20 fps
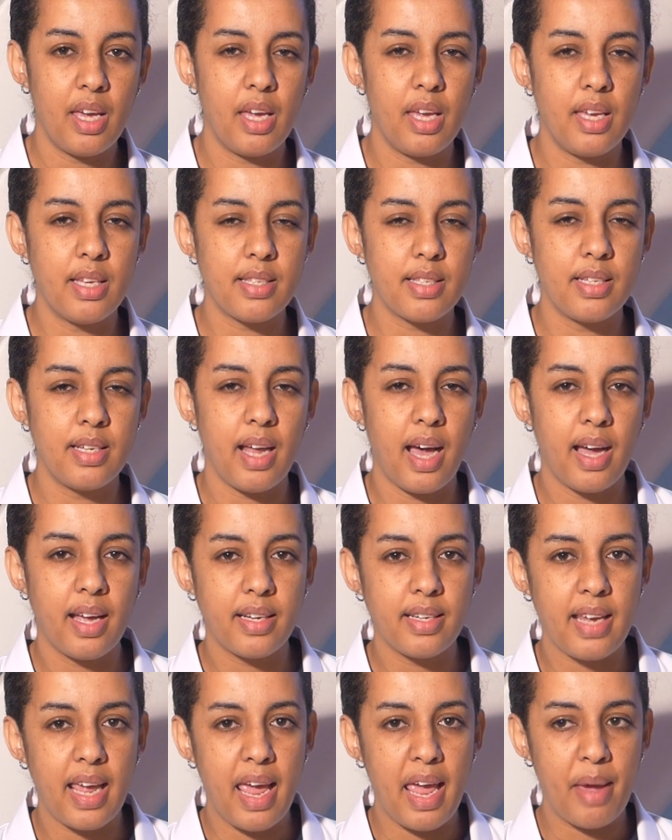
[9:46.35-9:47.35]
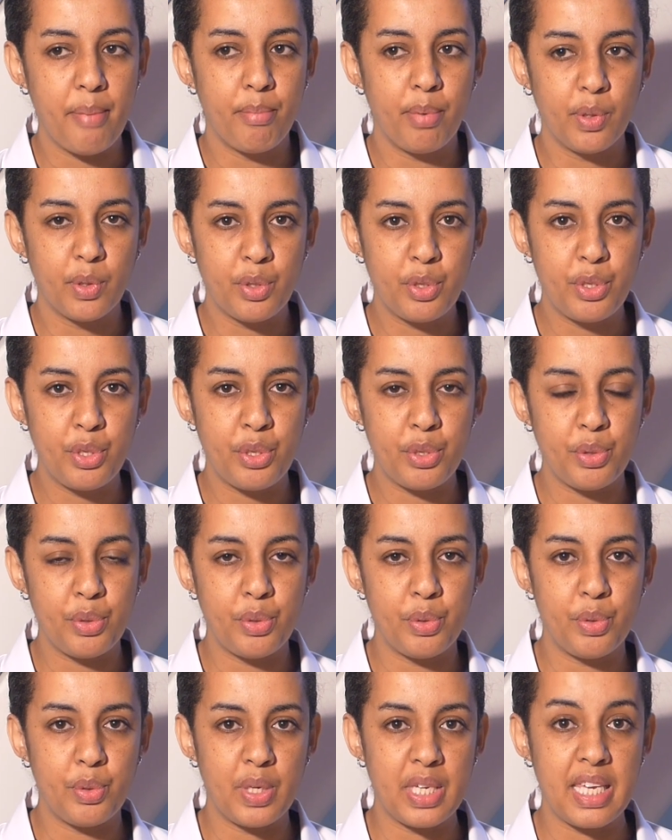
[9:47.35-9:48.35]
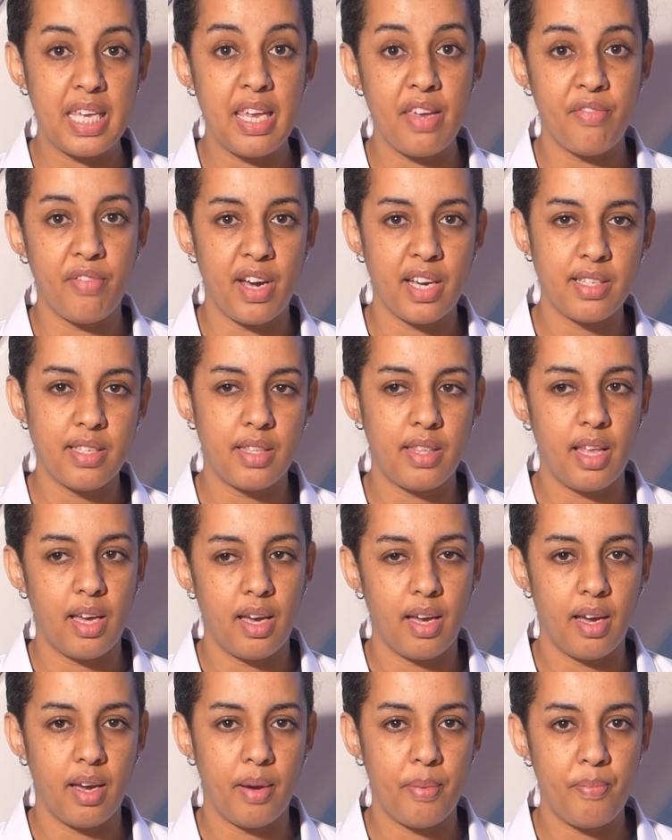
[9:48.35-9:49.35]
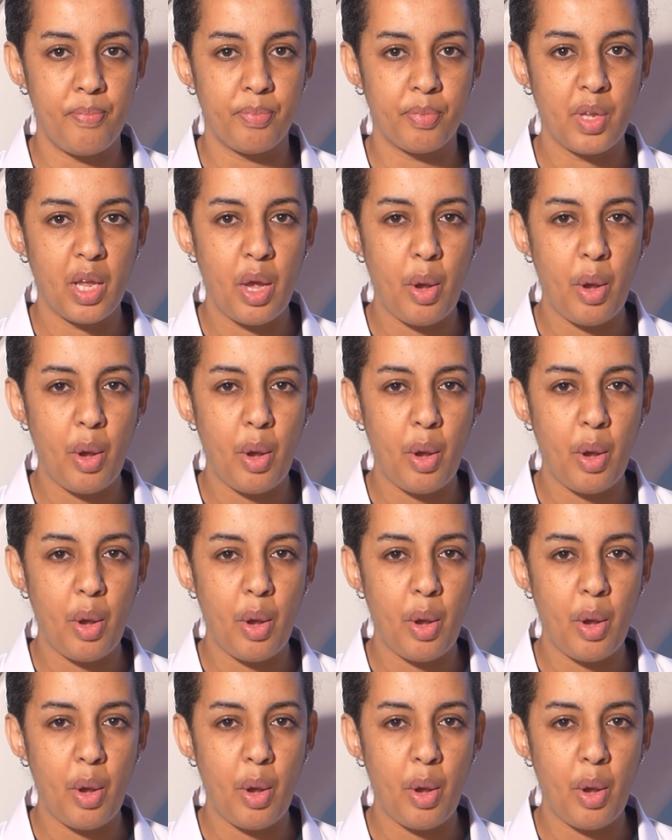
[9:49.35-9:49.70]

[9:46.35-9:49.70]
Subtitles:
it's not able to give us the